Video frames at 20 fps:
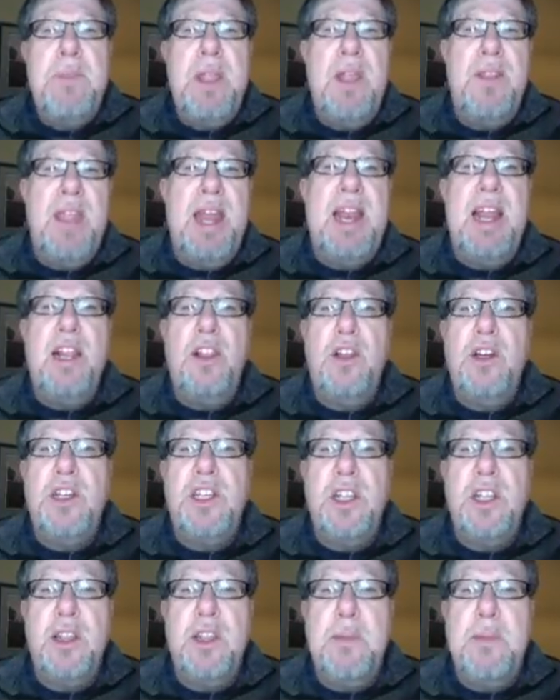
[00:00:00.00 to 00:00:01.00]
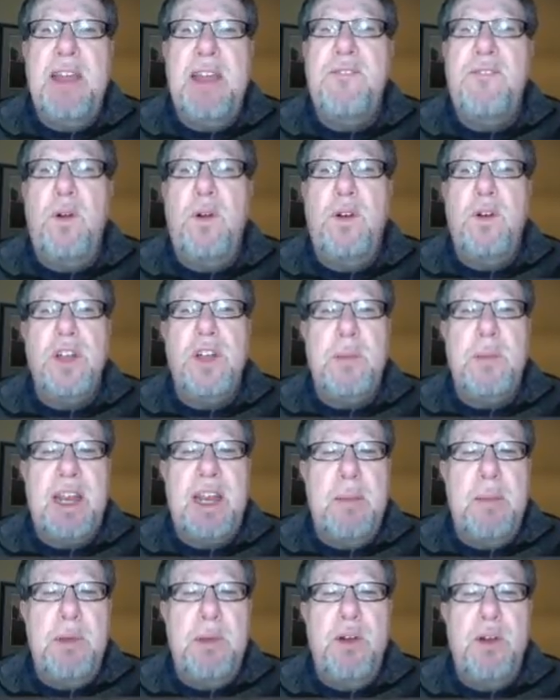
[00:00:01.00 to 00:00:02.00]
And then it looks at the main folders on my
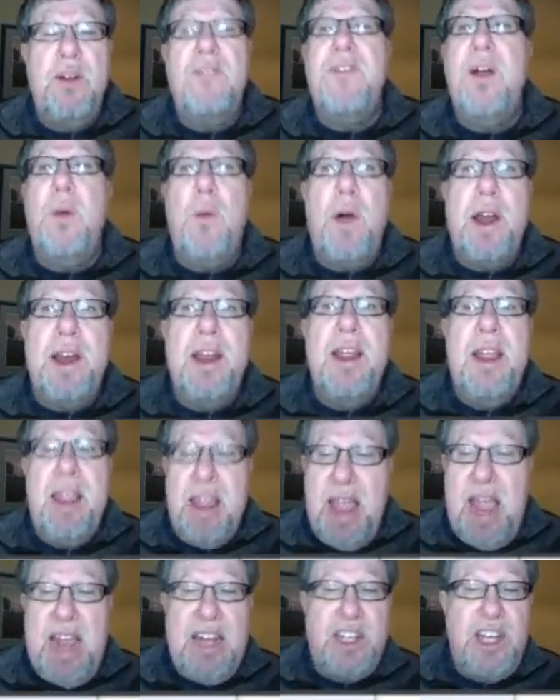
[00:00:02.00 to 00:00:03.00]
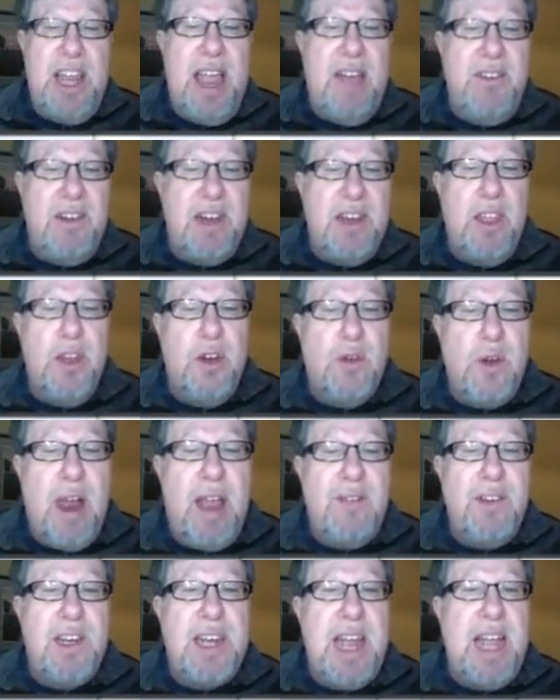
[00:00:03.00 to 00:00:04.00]
computer. If I want to, I actually have another
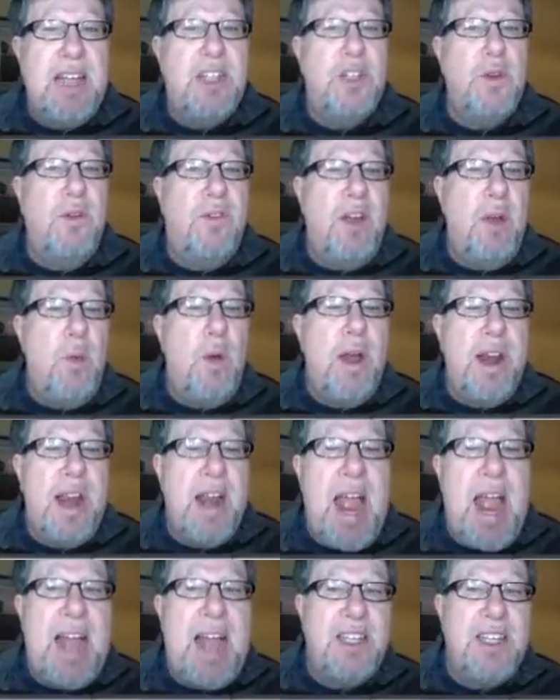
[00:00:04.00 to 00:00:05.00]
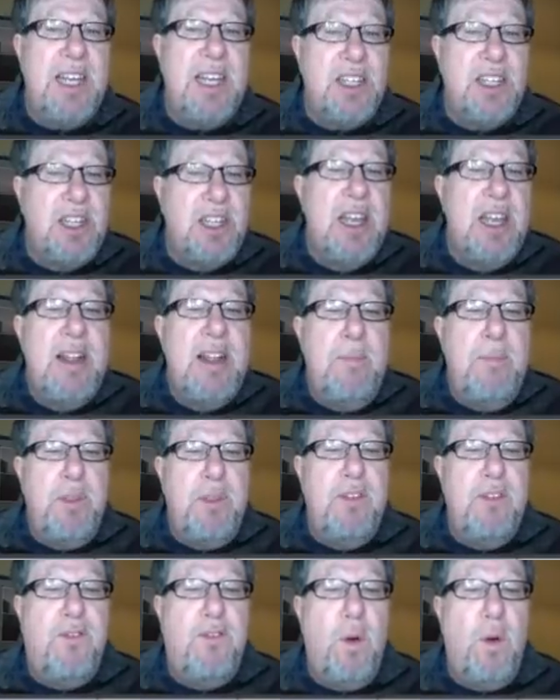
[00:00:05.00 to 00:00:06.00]
drive attached. So if I want to access
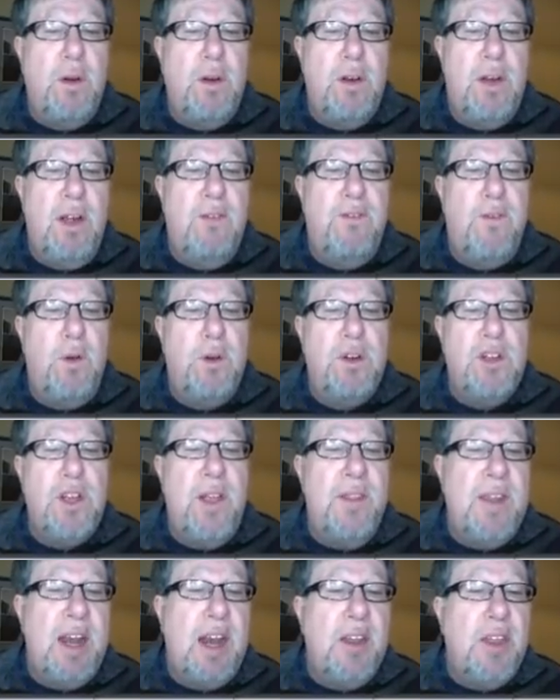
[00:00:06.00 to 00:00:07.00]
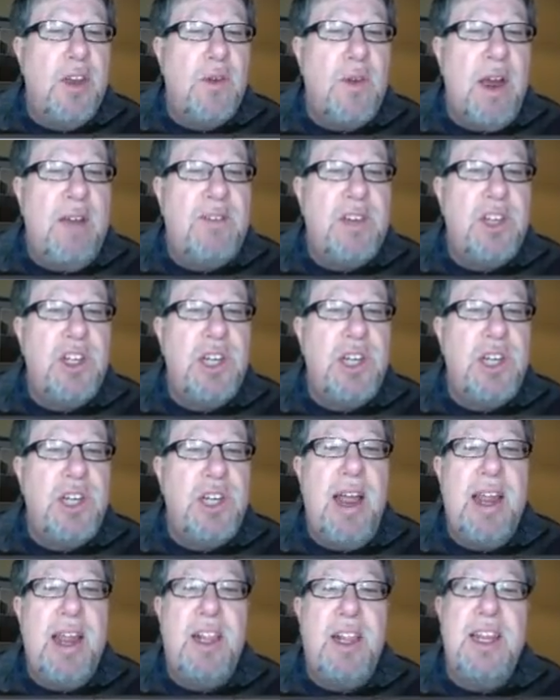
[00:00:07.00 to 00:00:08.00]
the folders on that other drive to share,
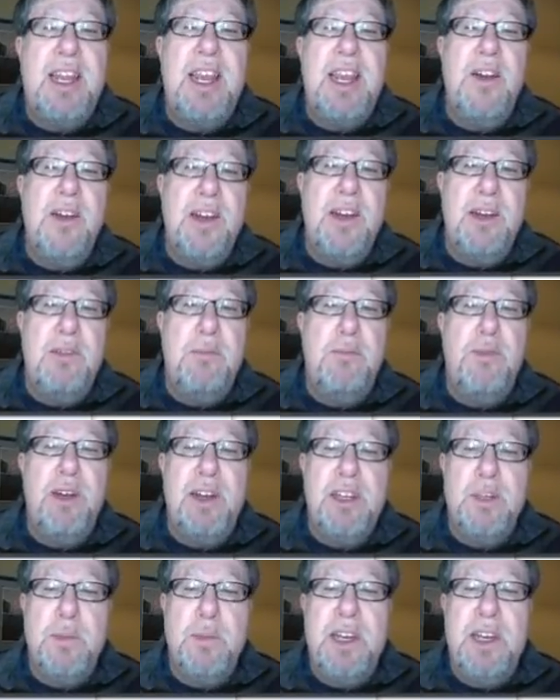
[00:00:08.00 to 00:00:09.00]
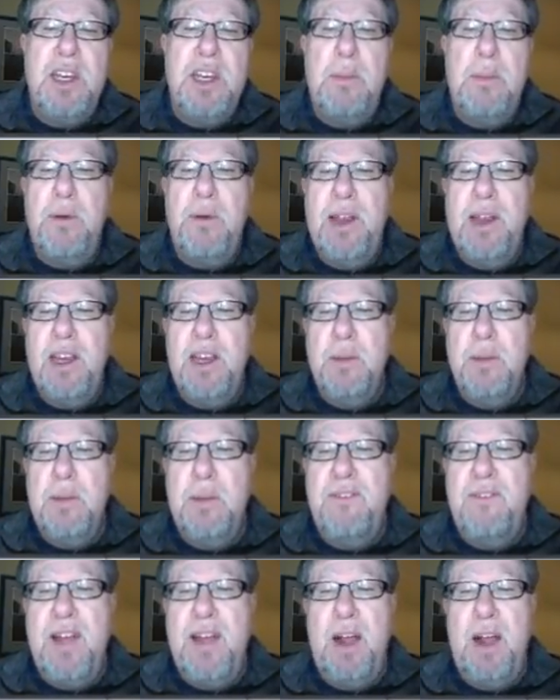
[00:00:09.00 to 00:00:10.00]
I click here and it brings me deeper into
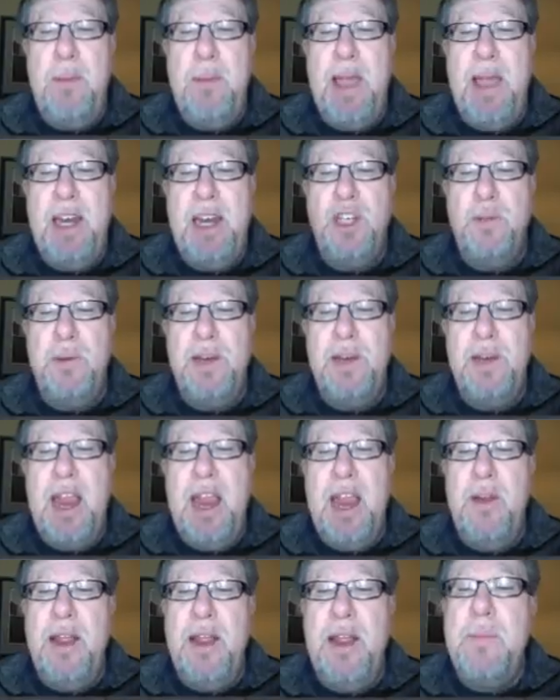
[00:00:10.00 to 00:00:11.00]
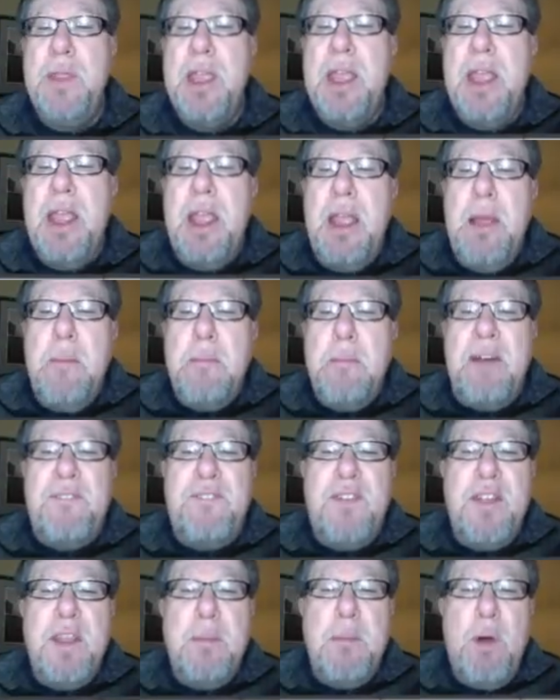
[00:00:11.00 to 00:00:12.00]
my file management area. But
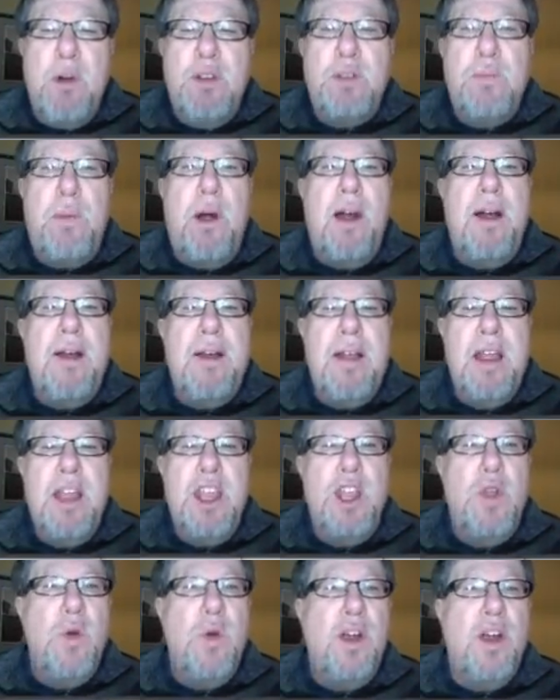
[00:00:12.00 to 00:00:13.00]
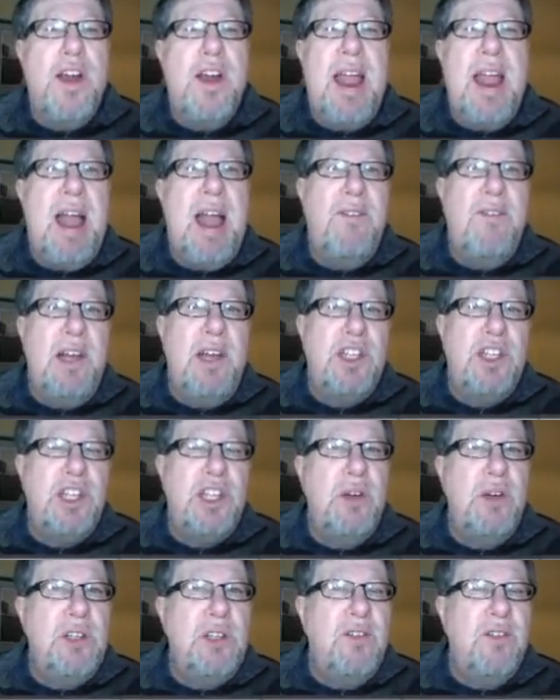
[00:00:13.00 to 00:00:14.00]
for the most part, you are going to have a
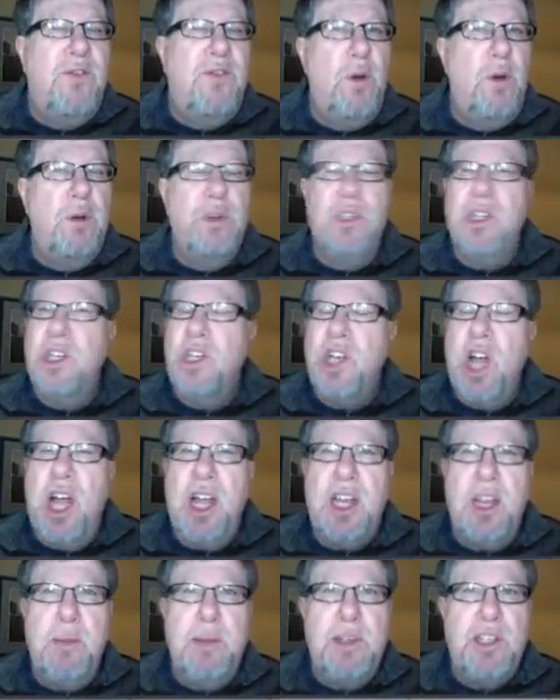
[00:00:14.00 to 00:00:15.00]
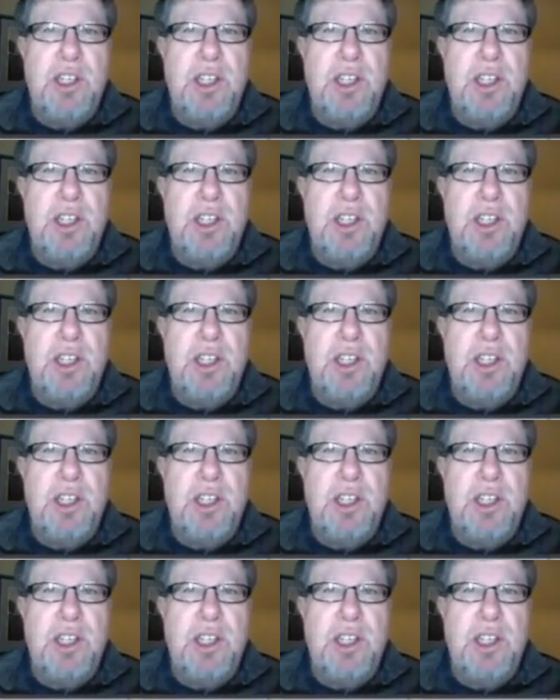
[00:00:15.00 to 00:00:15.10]
series of folders, a document